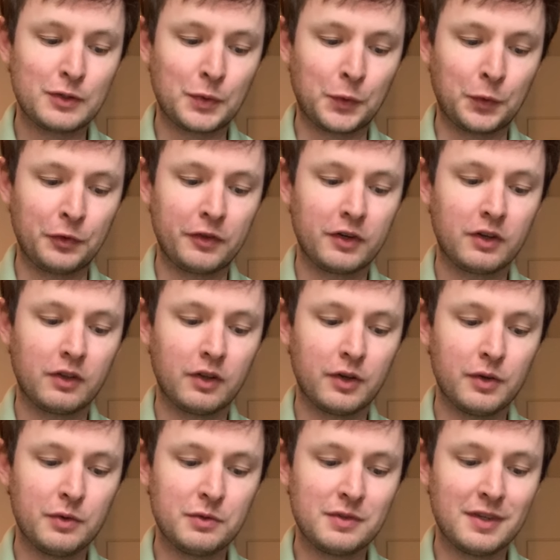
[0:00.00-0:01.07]
tore their
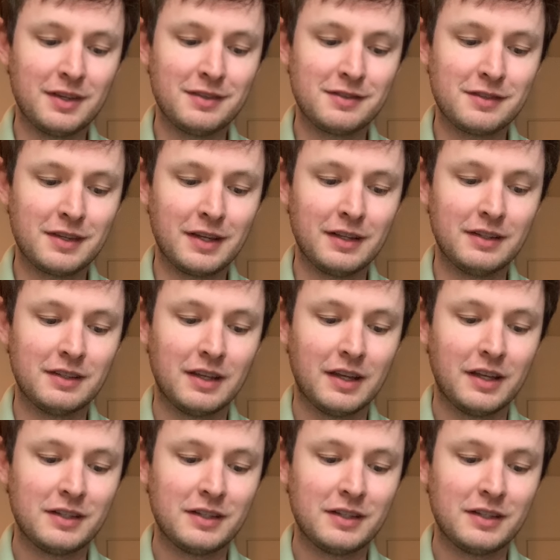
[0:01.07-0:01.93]
clothes and said